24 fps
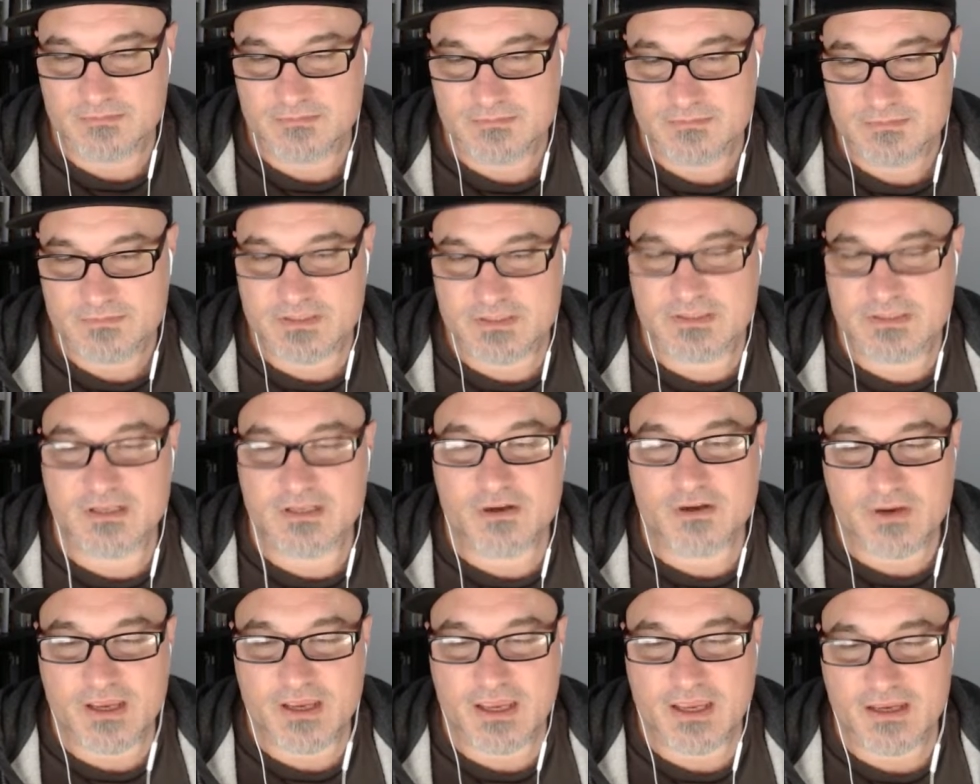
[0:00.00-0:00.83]
She did
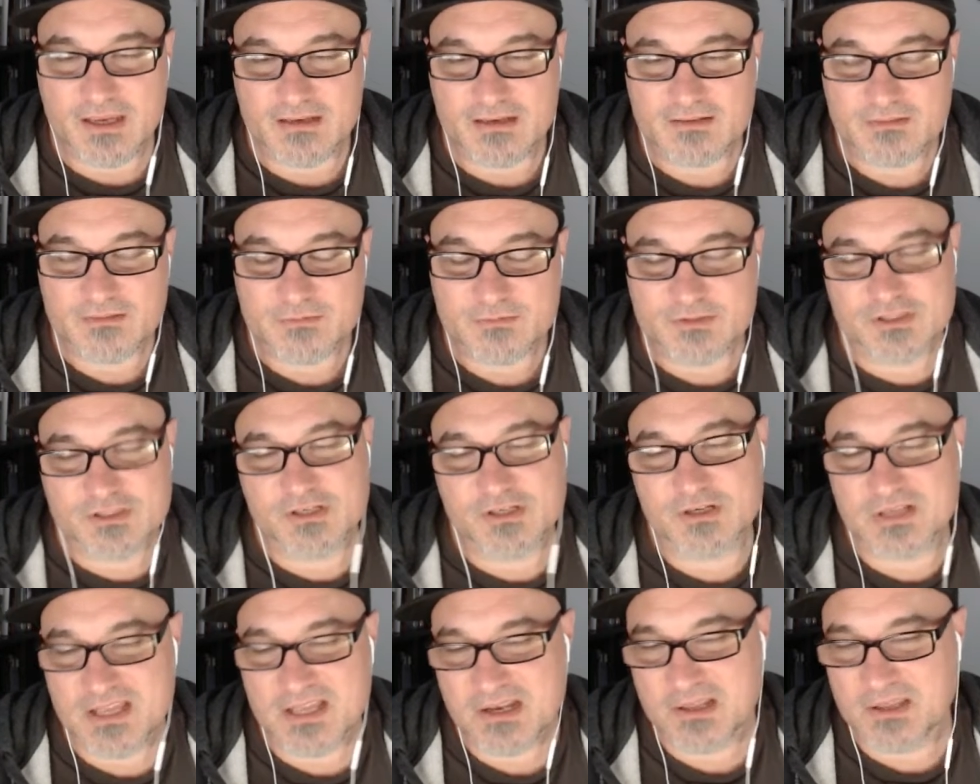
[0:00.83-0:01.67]
okay. She
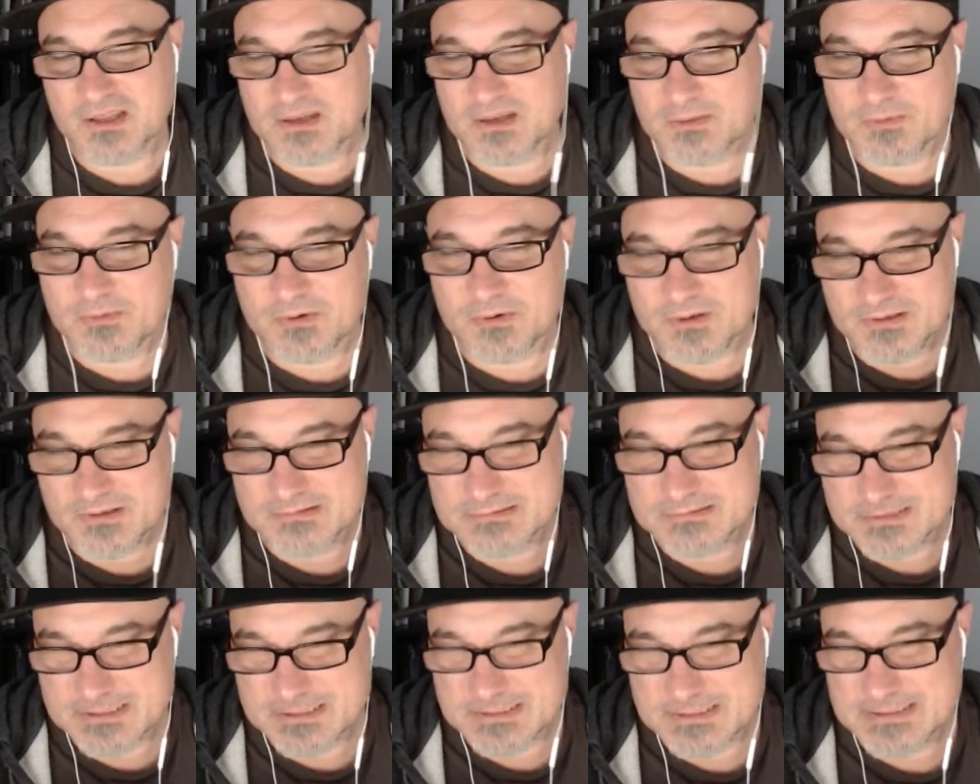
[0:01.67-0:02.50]
could have had a little
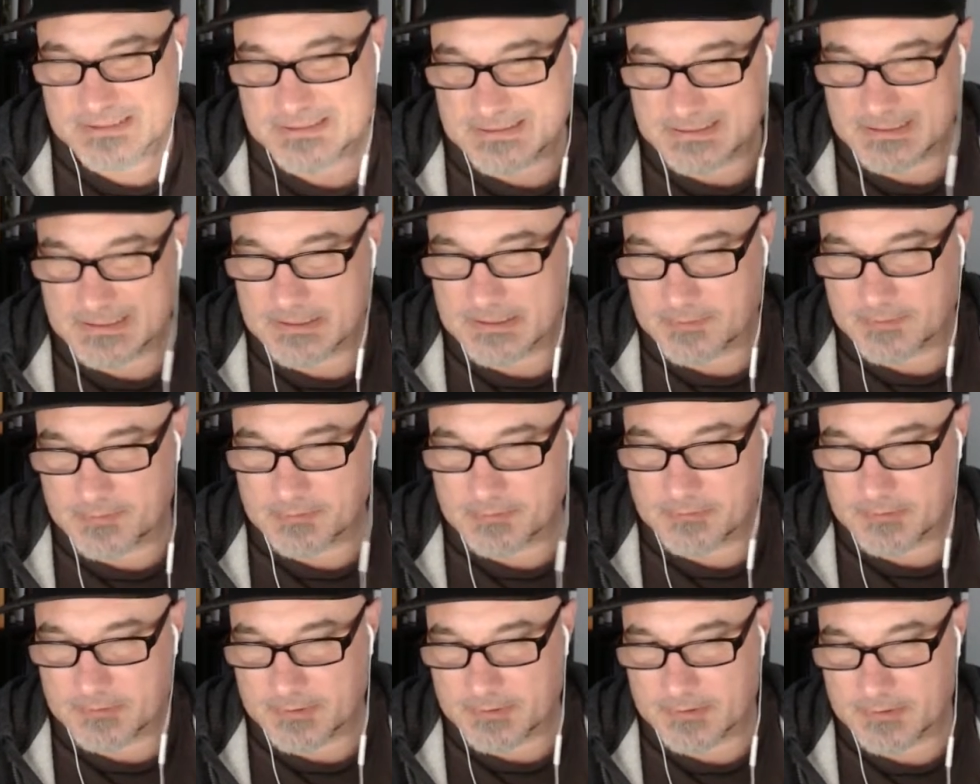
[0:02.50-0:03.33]
bit
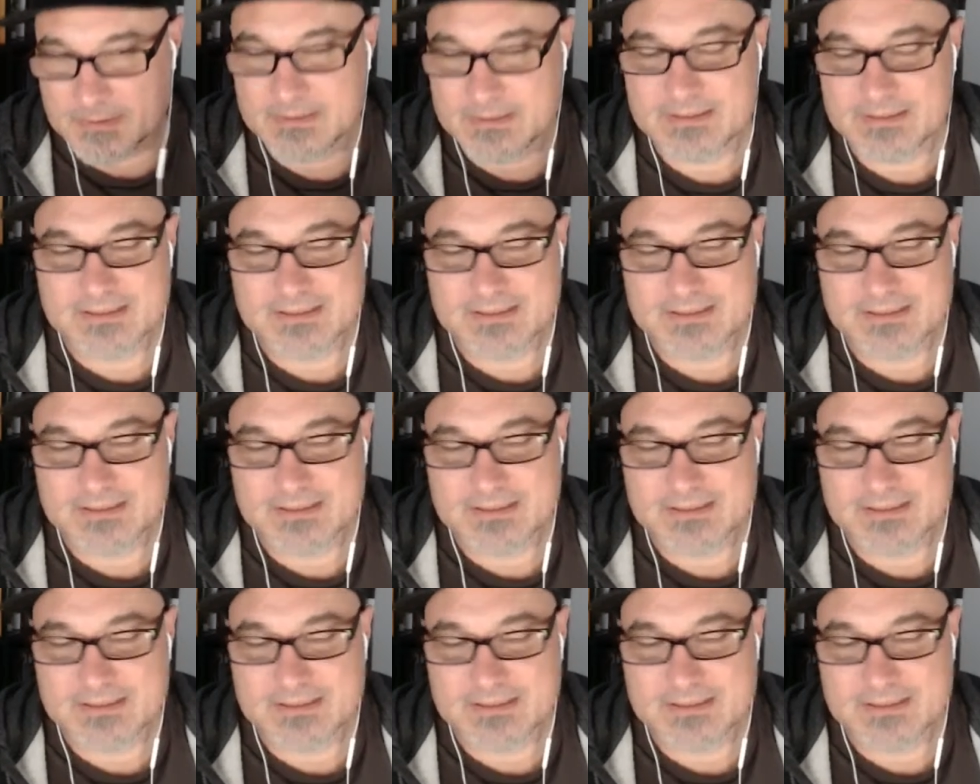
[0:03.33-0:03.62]
more